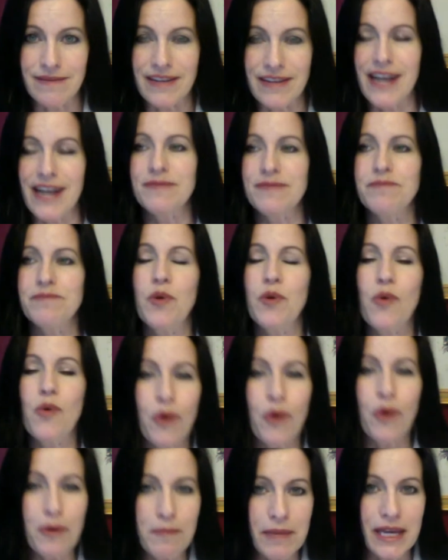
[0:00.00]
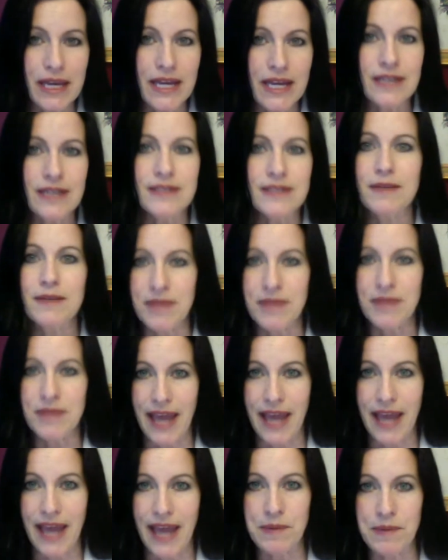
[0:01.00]
not poor me, something
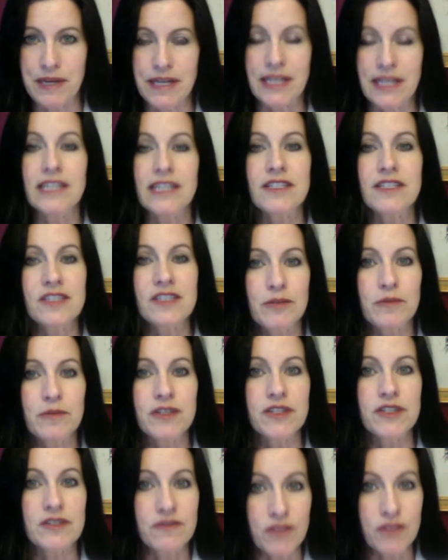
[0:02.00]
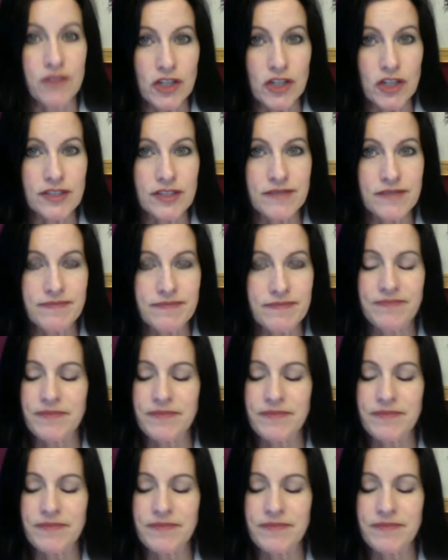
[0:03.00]
happened and it's someone's fault.